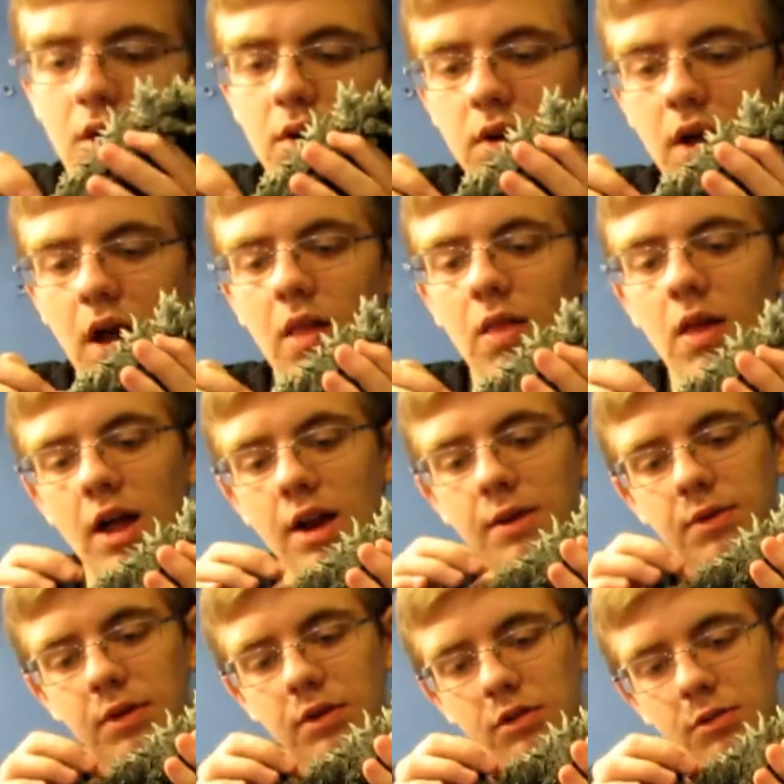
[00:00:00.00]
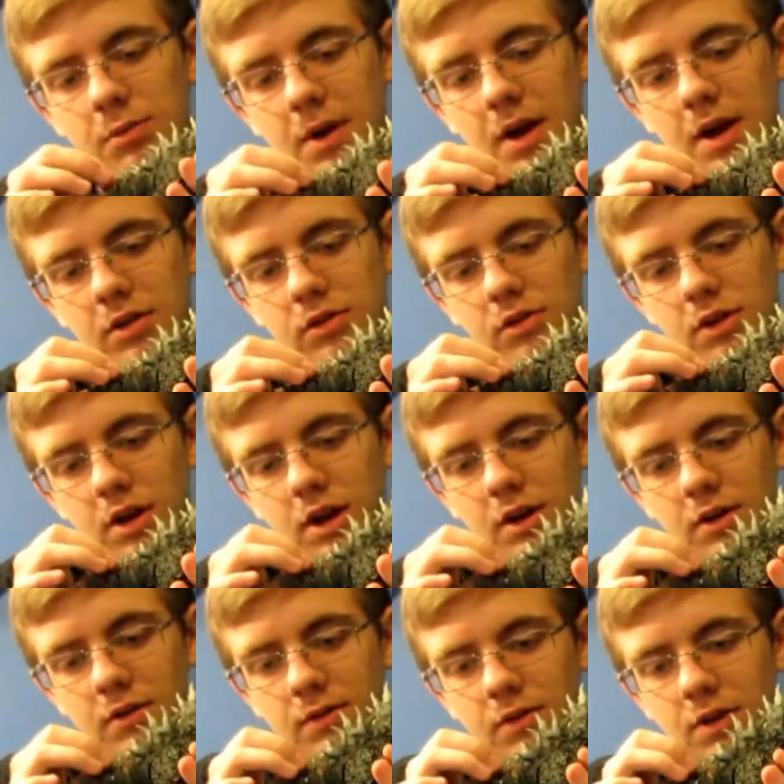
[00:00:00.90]
Yeah, a lot of his spines are kind
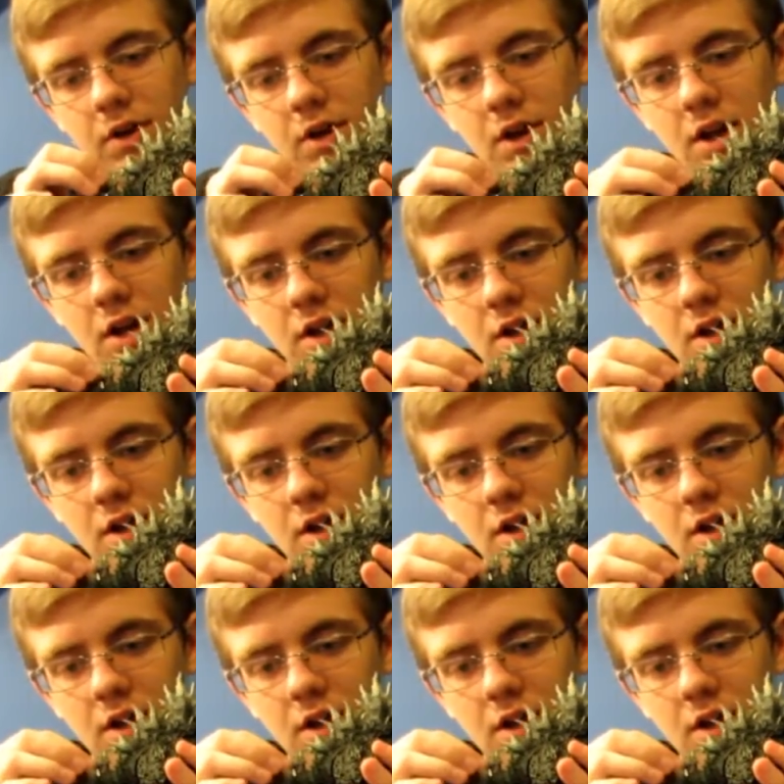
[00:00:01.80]
of funky.